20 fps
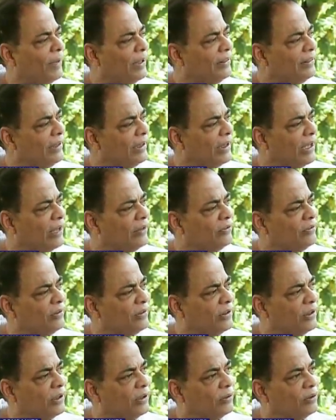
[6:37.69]
I think as
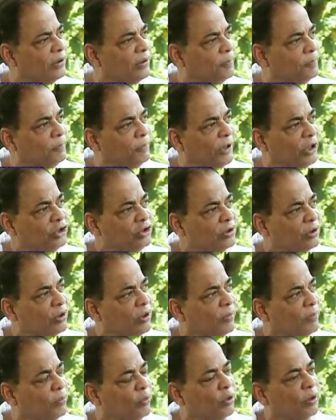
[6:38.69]
the pressure
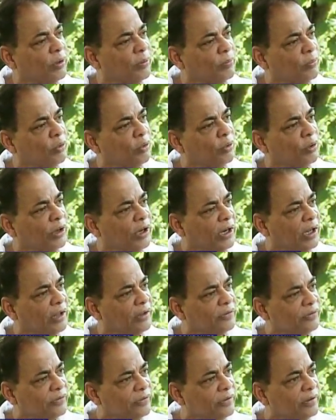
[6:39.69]
got more and more and
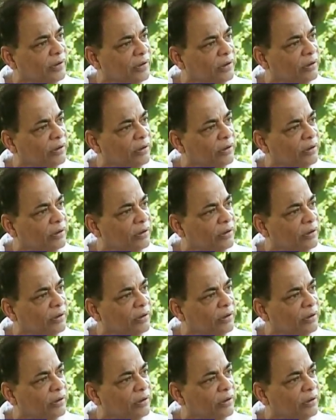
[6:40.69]
as,